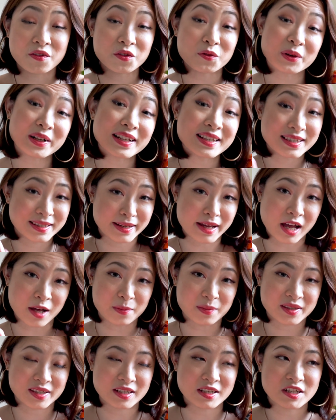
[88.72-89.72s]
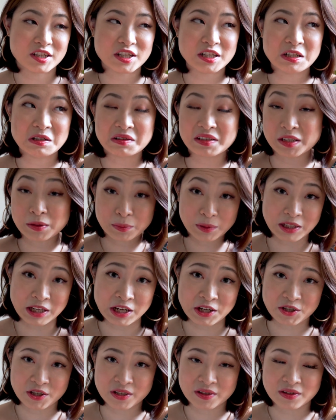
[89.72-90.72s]
3 steps until
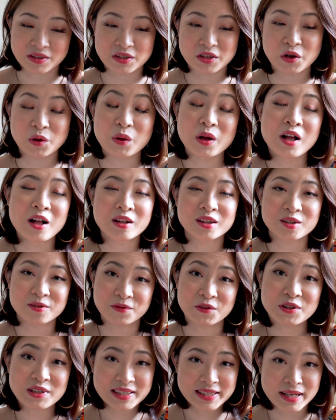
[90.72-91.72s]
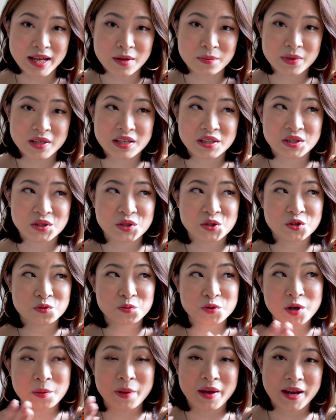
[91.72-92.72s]
completion. So the first step is to
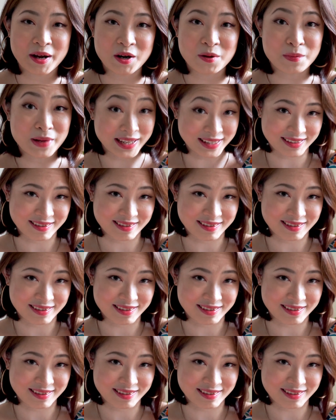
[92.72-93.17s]
prepare my